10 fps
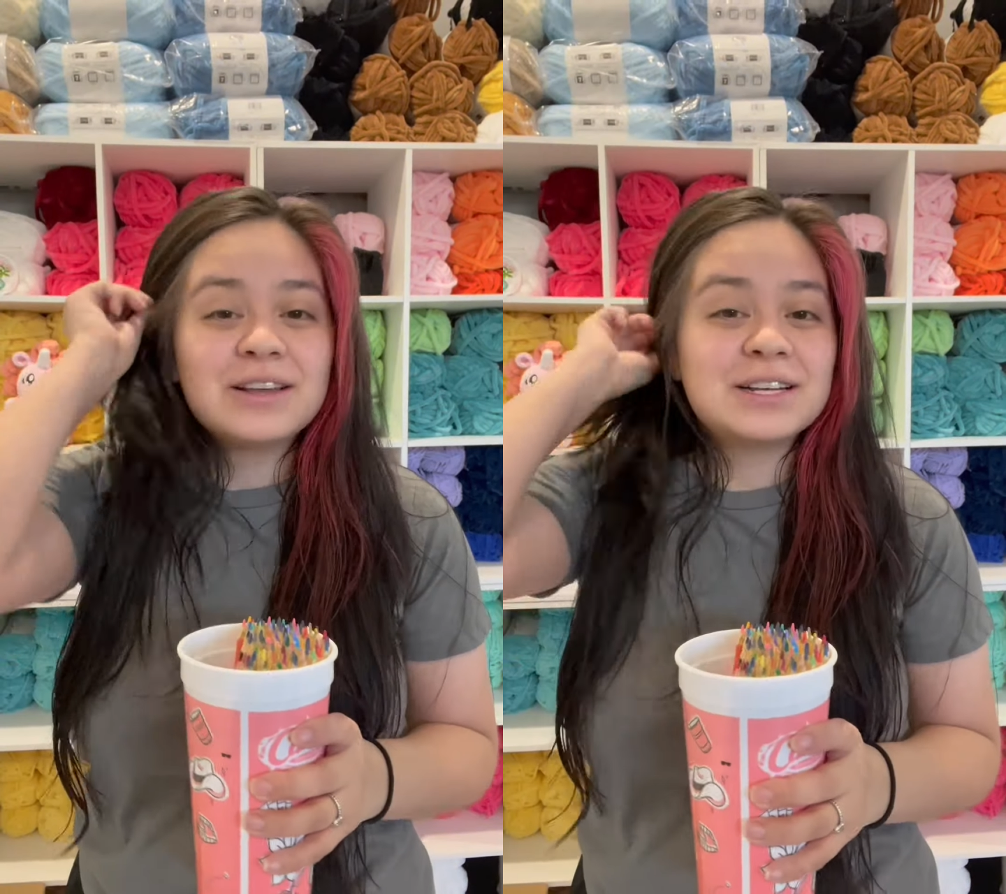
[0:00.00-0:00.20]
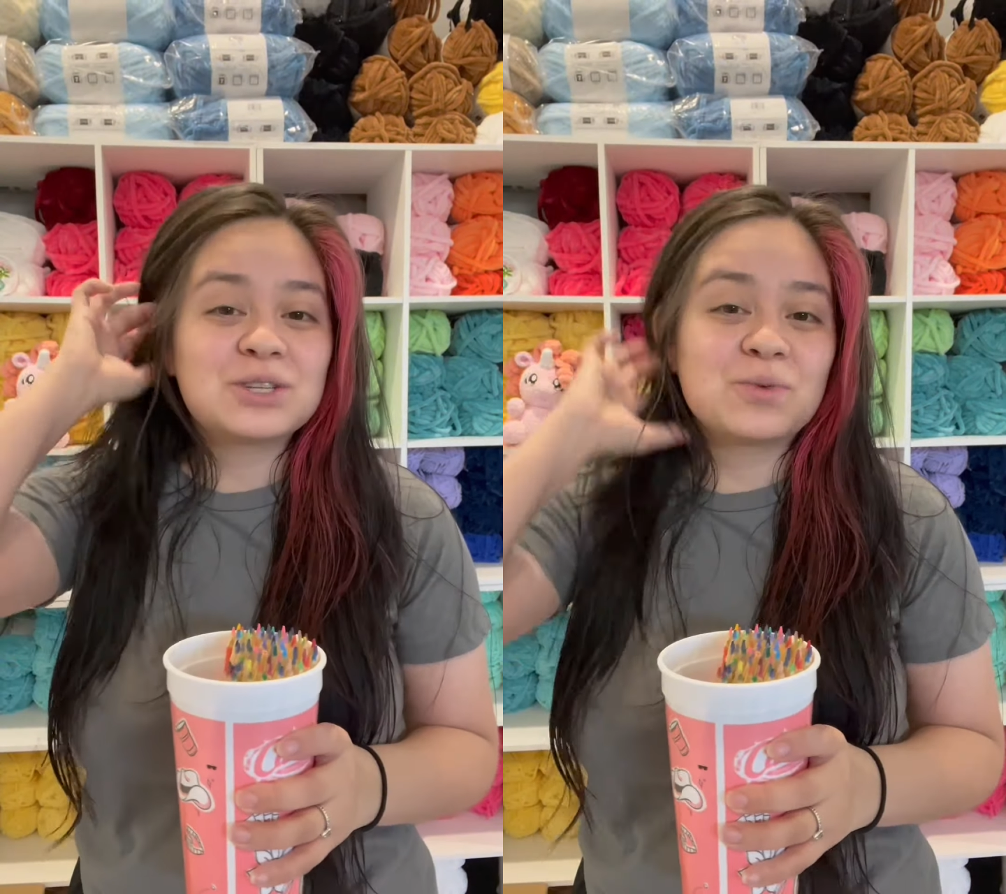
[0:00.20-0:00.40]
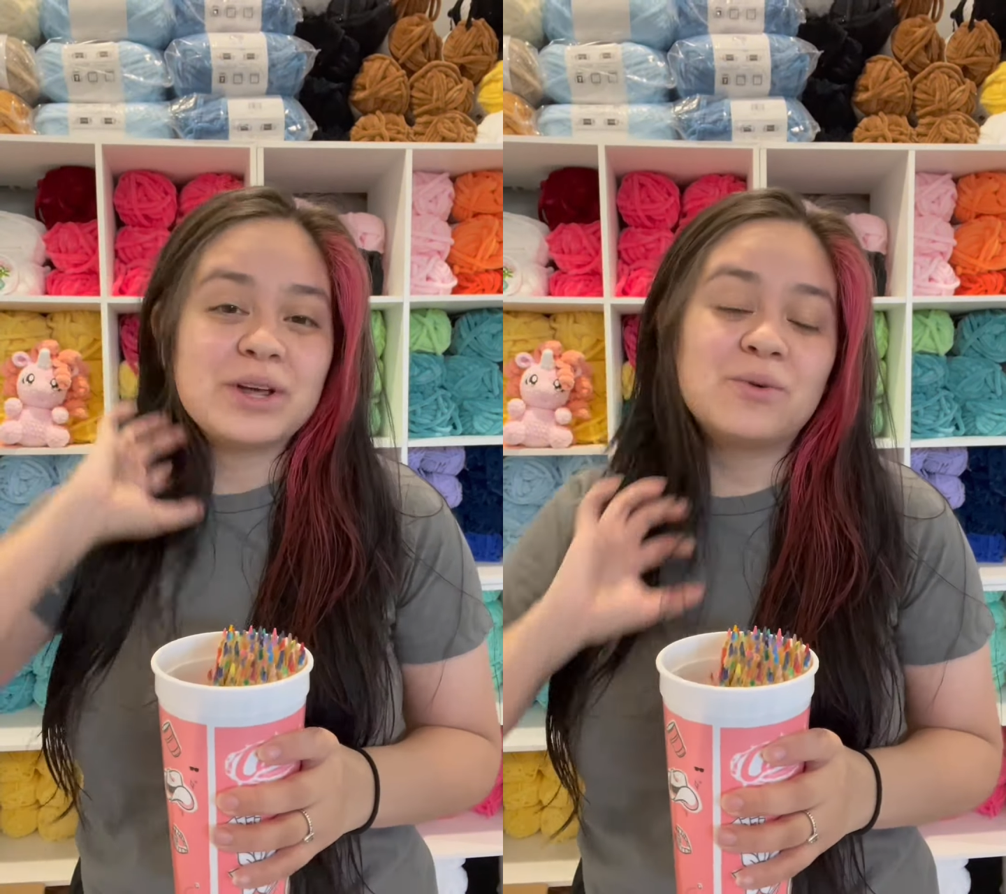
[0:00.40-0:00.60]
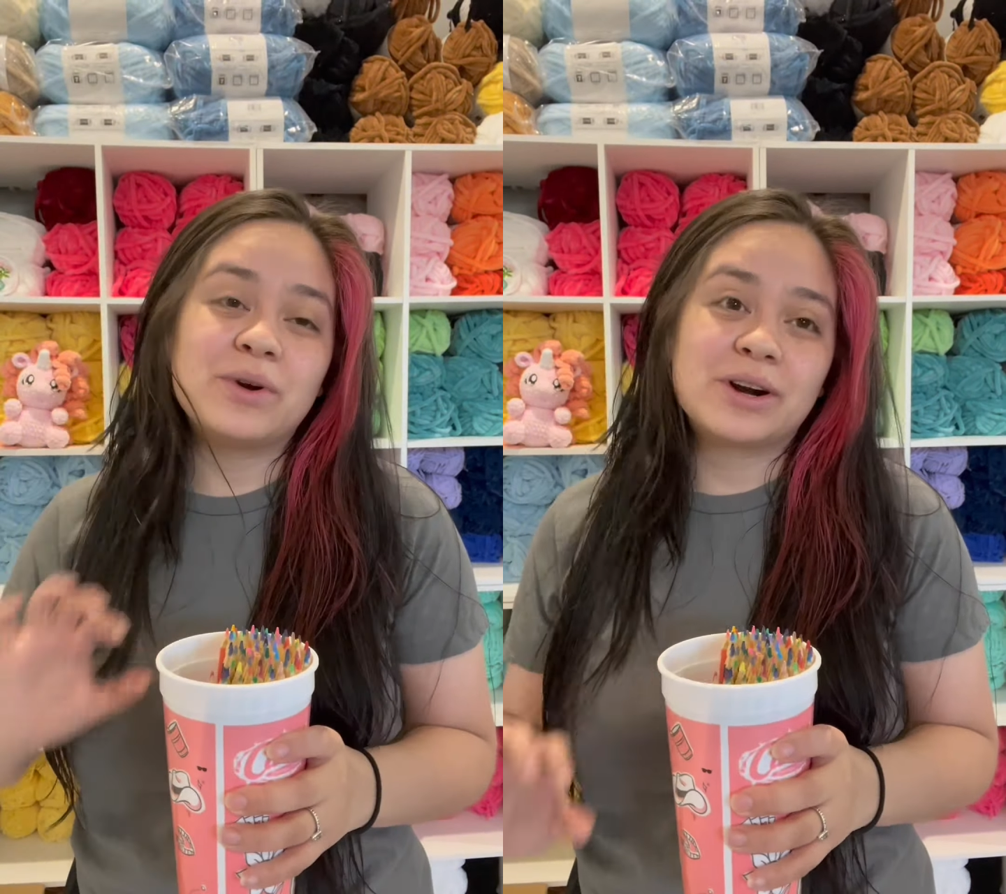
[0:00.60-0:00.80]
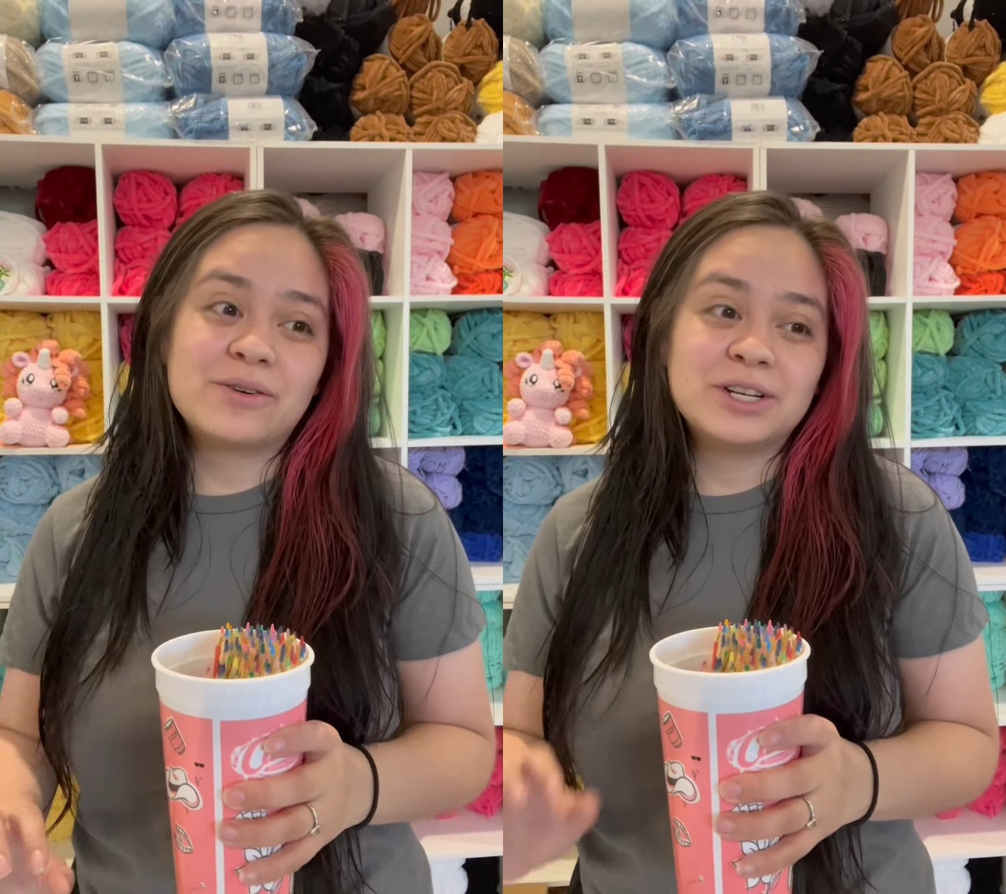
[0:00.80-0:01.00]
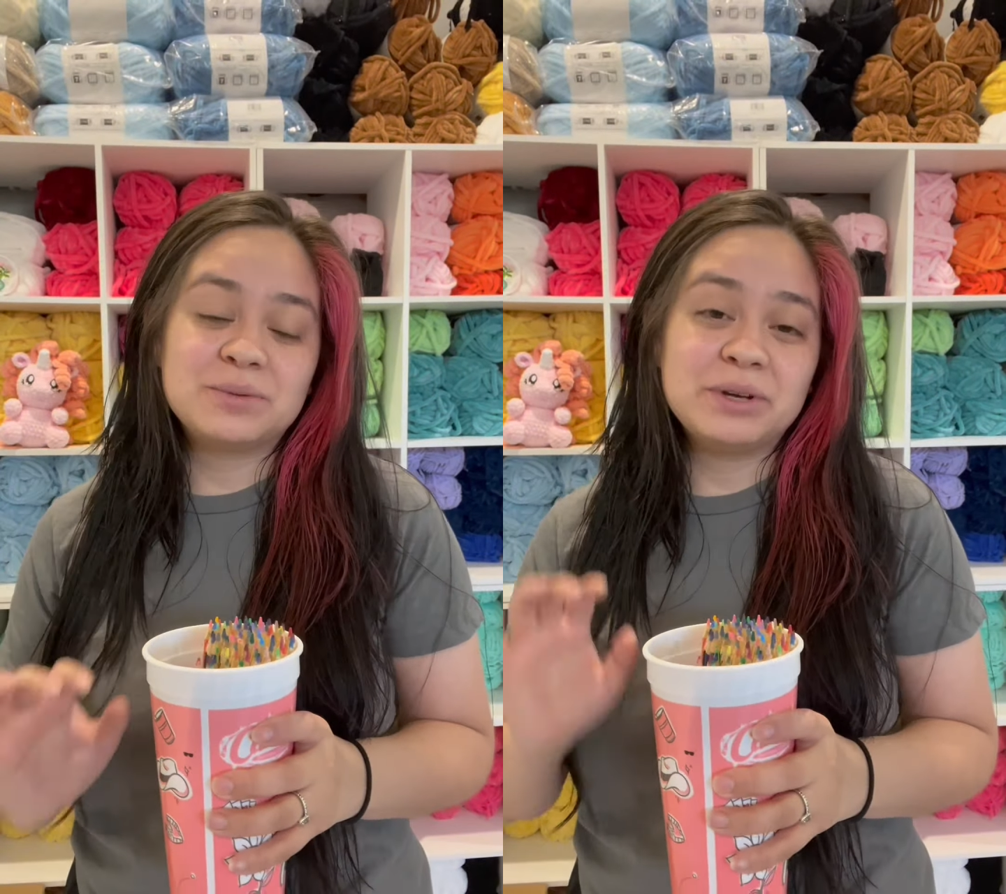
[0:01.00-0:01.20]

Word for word: this week, we are going to